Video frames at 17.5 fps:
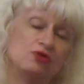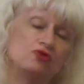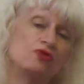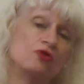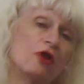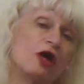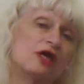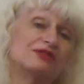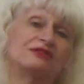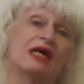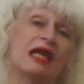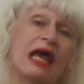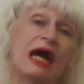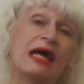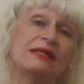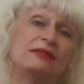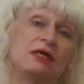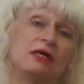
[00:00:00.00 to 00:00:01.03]
You lost the
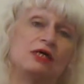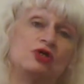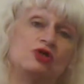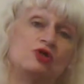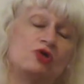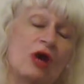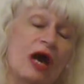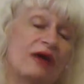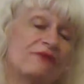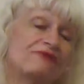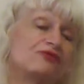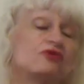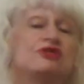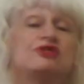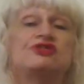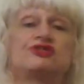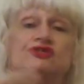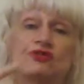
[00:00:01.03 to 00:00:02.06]
light, you have to
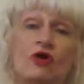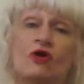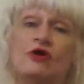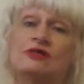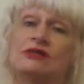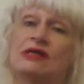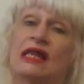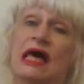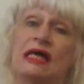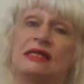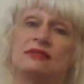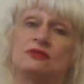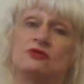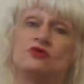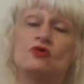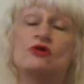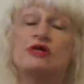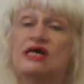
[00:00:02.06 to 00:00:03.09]
restore the light.
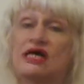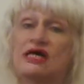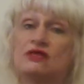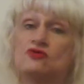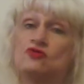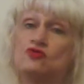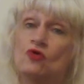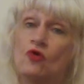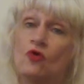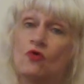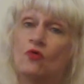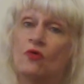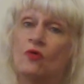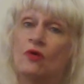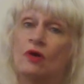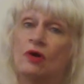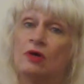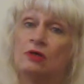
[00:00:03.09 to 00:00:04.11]
You can do.
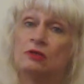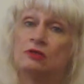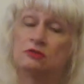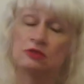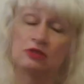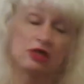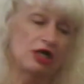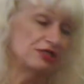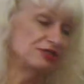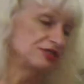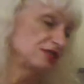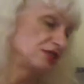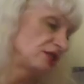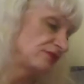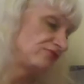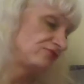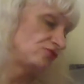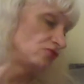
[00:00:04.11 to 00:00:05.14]
God
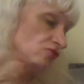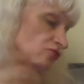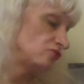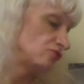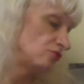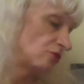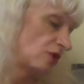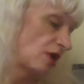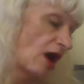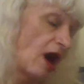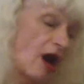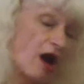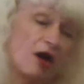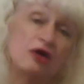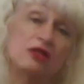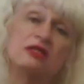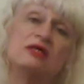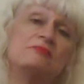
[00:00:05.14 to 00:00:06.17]
give you the
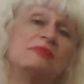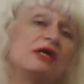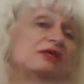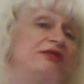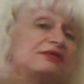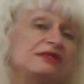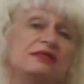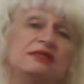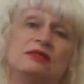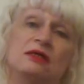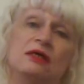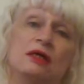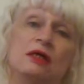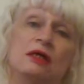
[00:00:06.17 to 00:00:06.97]
all liberty.